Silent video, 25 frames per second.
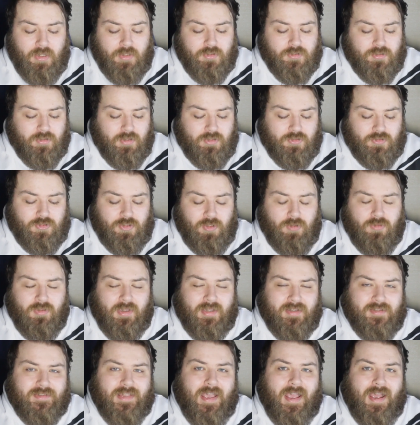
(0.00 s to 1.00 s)
So there's two
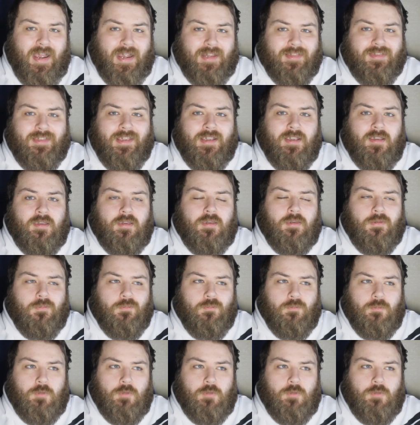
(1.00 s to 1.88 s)
things there I think